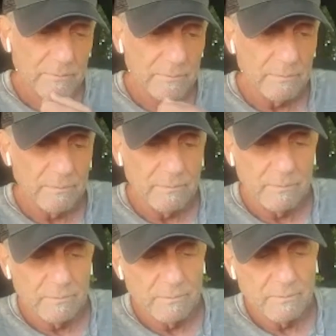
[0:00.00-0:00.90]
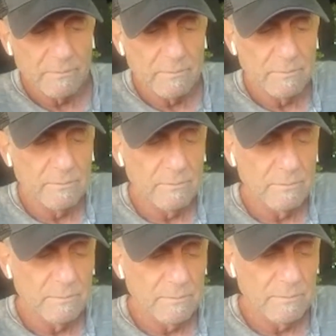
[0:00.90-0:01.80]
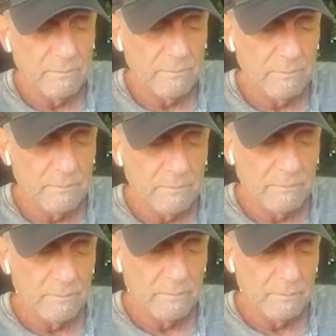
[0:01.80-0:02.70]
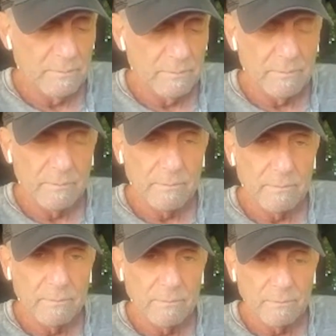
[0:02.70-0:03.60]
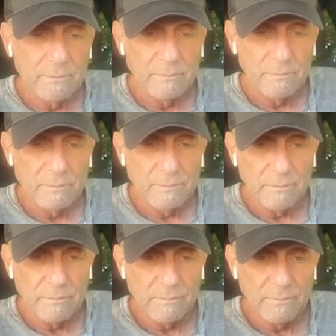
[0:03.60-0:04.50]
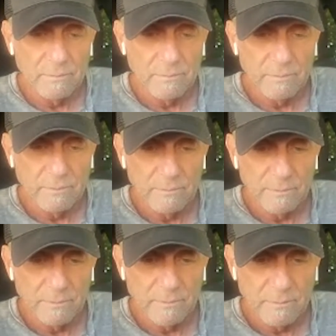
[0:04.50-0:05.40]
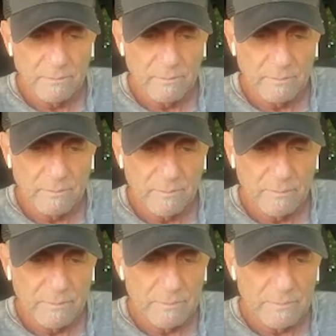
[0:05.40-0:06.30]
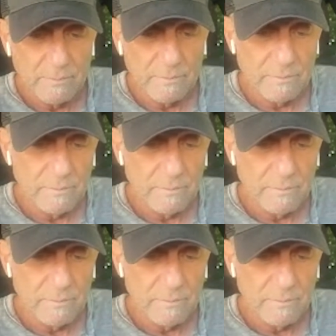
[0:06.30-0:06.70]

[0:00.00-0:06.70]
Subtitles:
[no speech]